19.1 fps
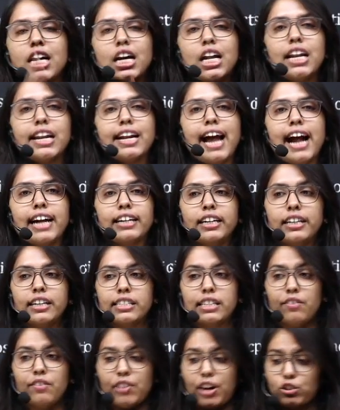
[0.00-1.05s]
reactant is giving
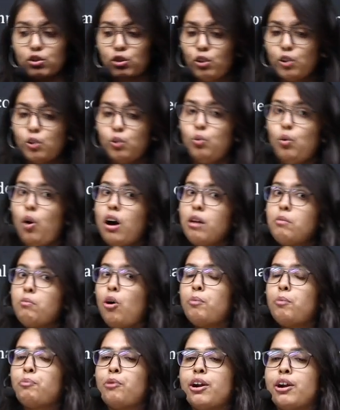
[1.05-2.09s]
rise to two or more
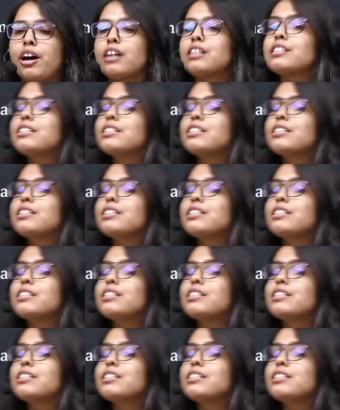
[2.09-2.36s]
products